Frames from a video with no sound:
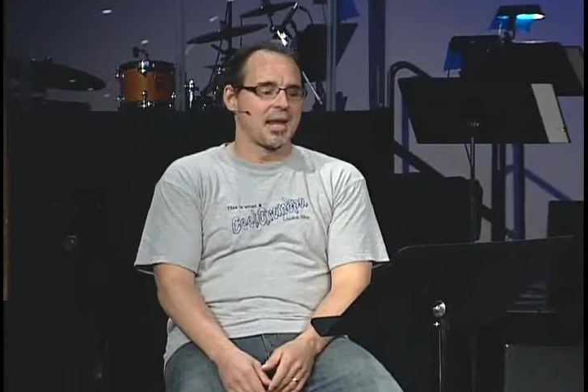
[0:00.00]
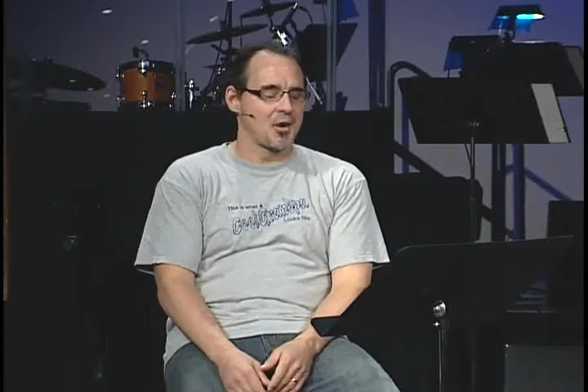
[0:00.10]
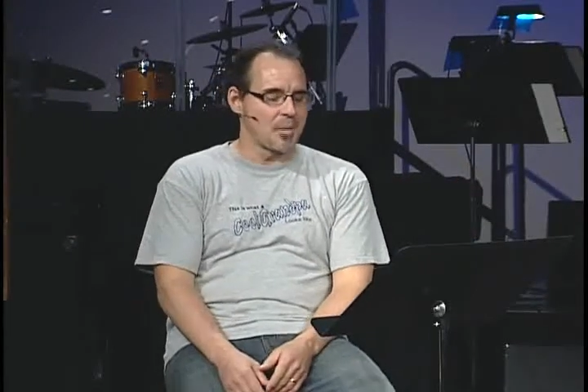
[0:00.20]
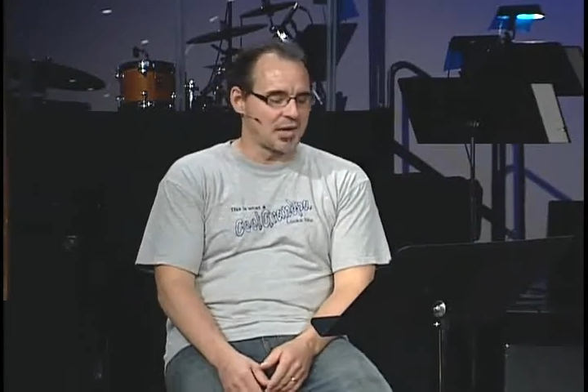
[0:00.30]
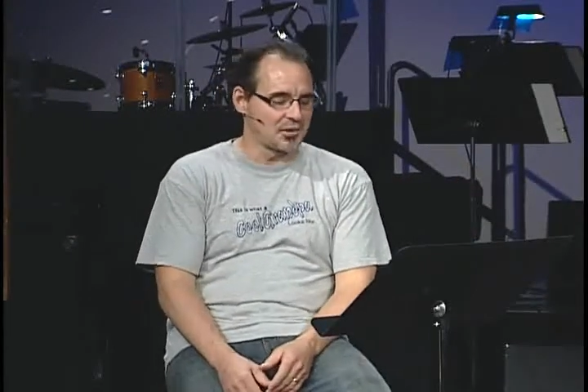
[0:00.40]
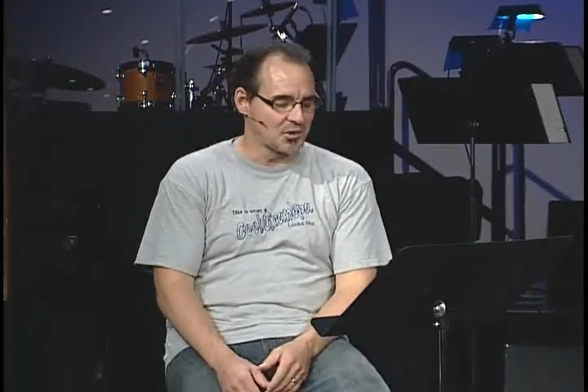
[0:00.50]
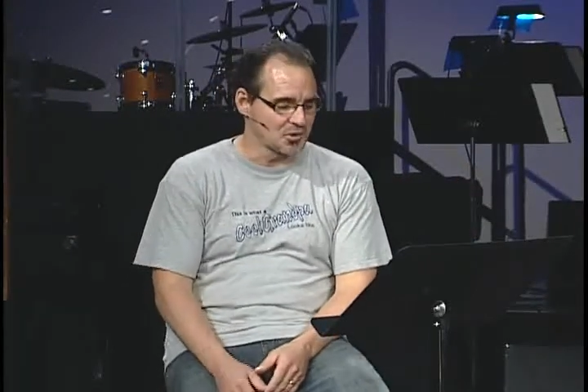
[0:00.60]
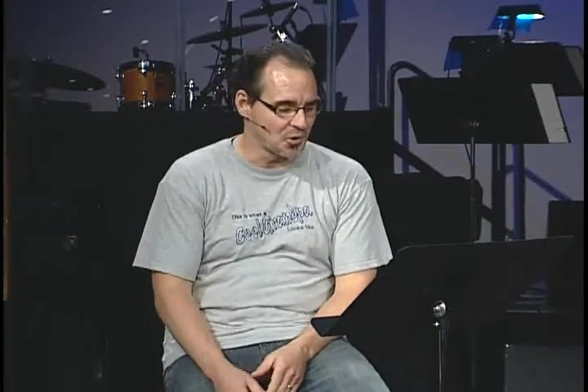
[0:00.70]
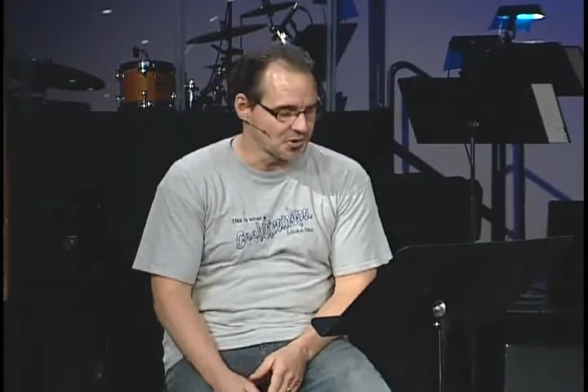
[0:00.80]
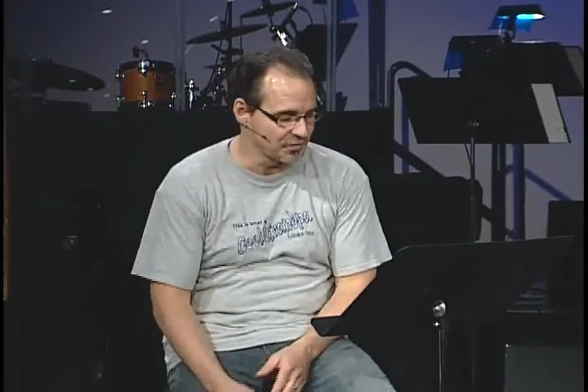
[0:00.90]
Go back to your
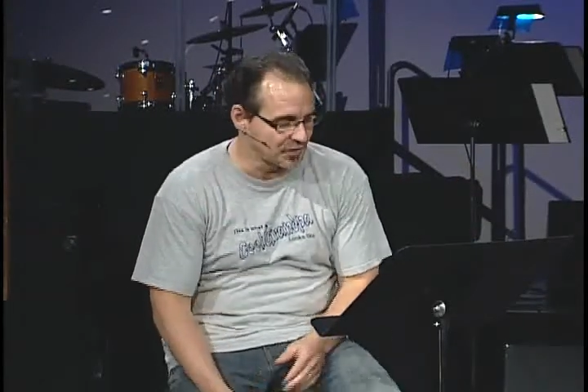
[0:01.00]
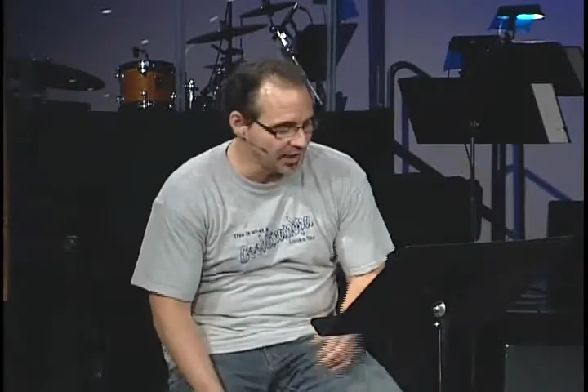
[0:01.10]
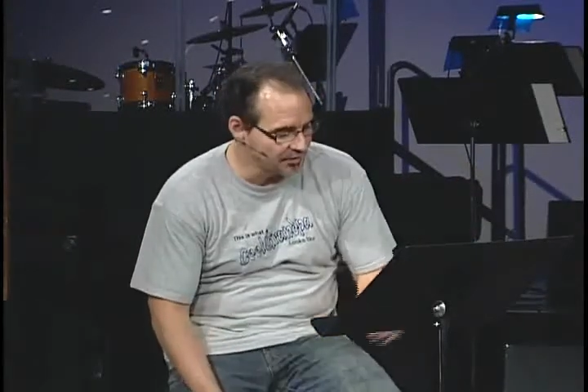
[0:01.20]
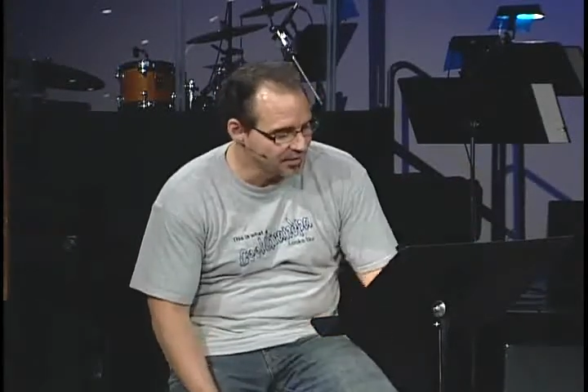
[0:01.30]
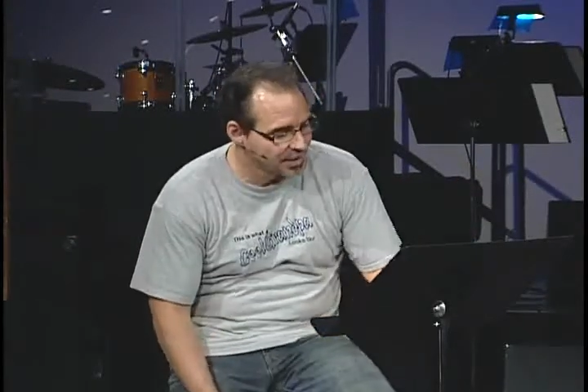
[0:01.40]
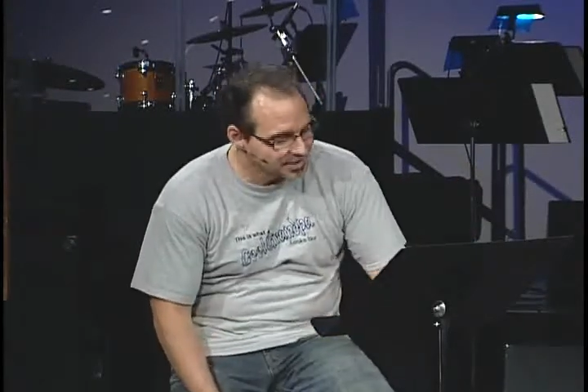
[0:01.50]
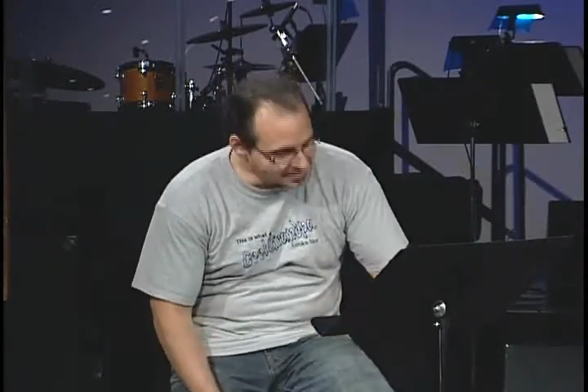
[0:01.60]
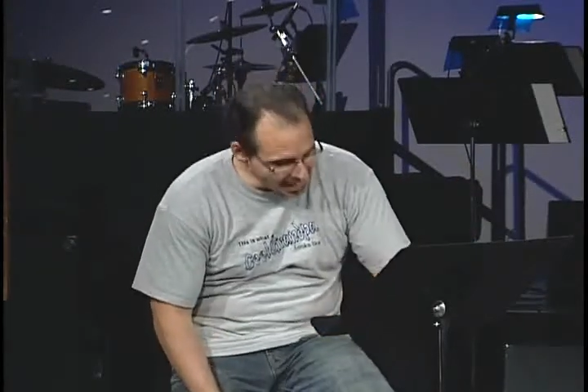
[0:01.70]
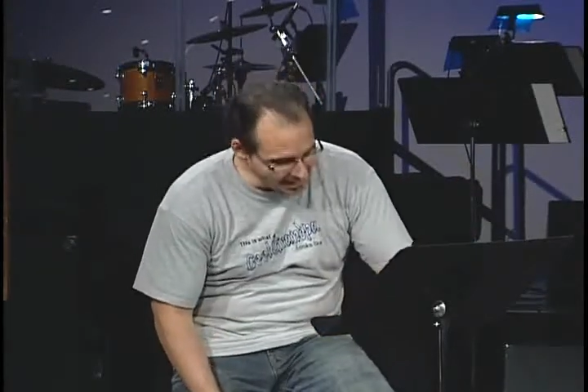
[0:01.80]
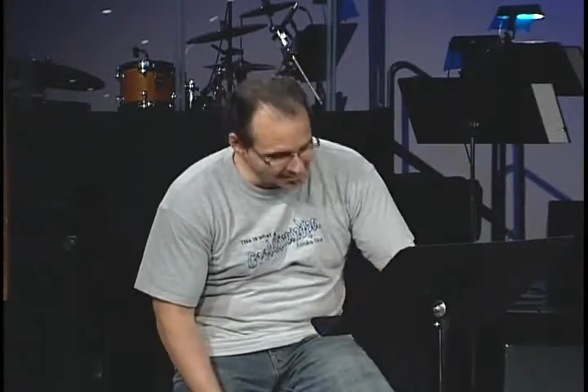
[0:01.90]
source of life.
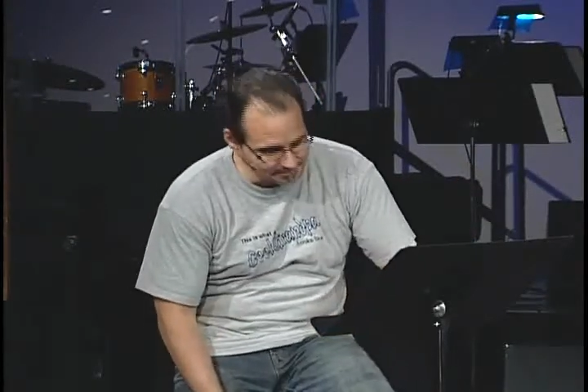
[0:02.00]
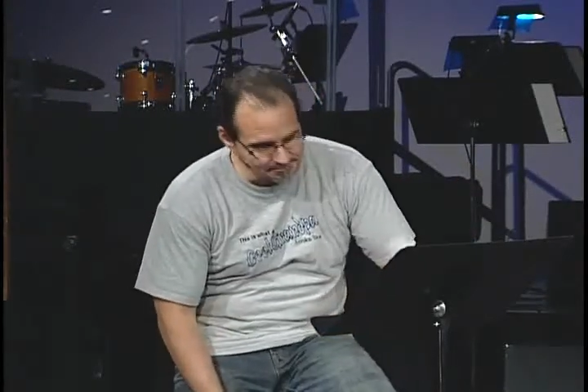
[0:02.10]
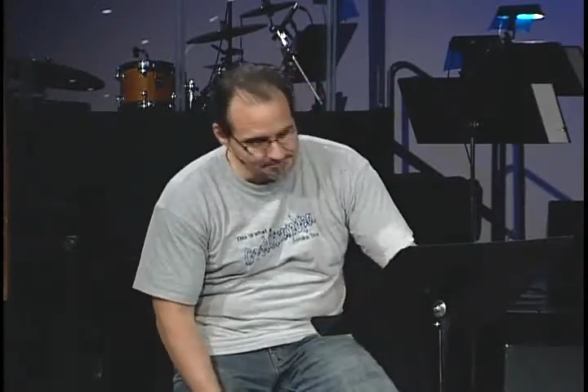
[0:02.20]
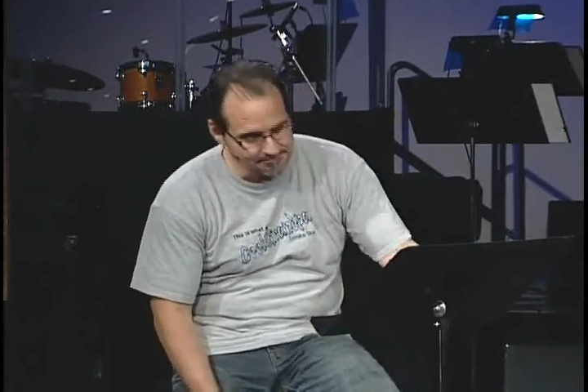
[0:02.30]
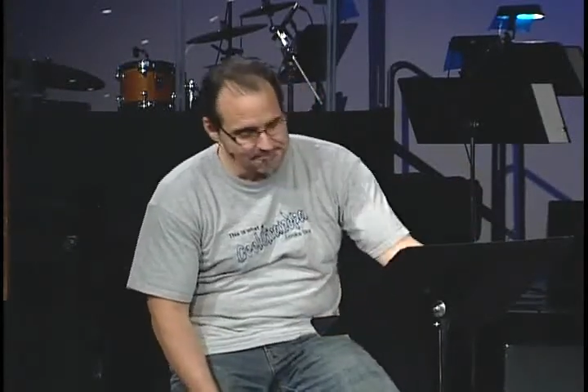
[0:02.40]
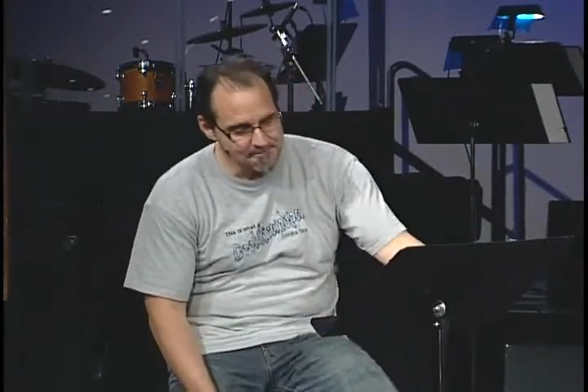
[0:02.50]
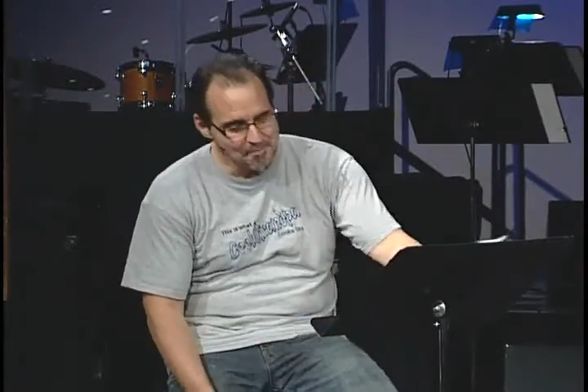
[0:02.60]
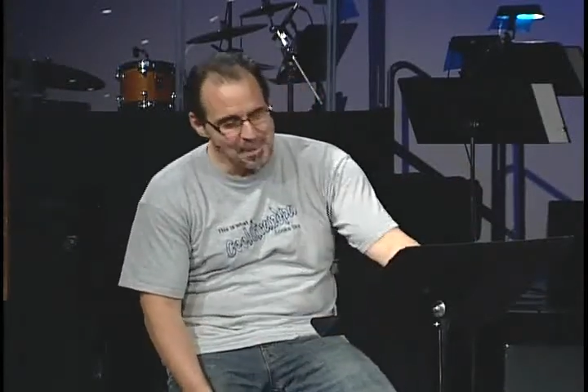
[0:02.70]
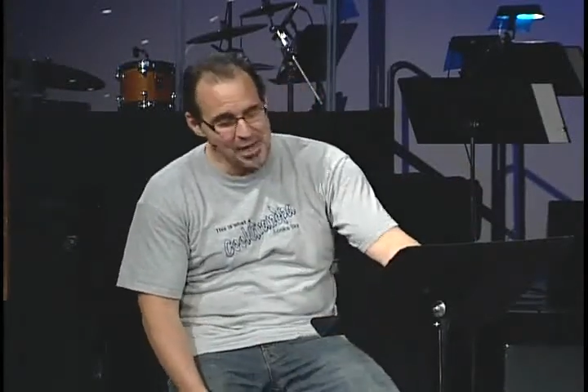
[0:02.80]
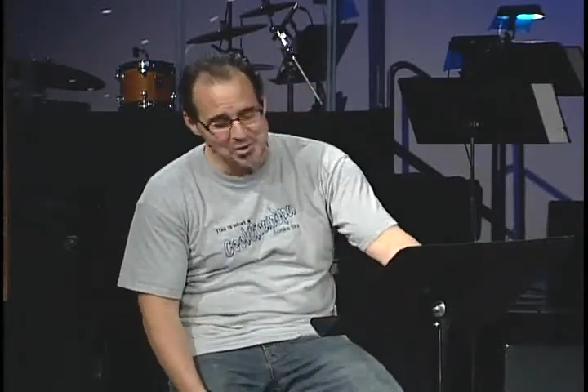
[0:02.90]
Second,
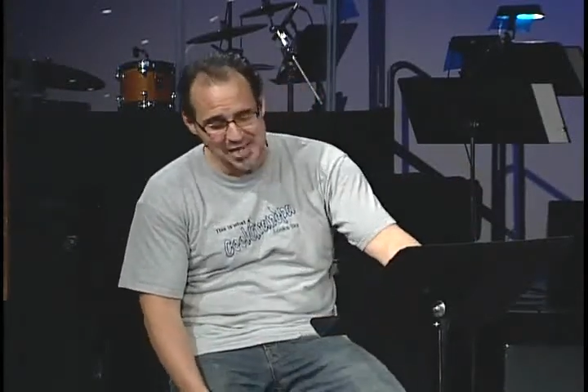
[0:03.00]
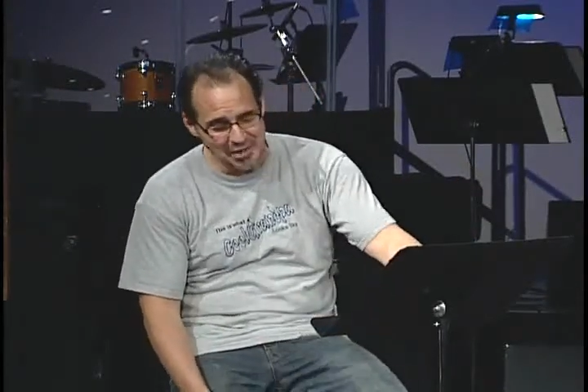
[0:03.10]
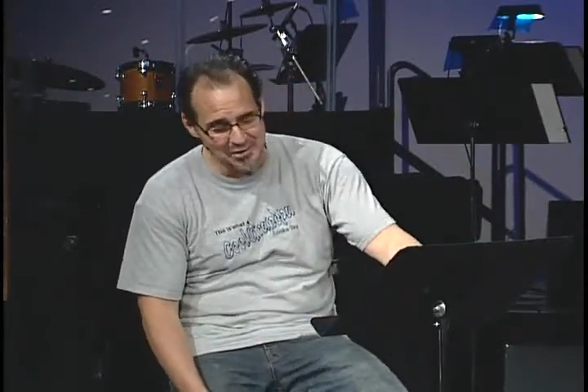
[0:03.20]
here's an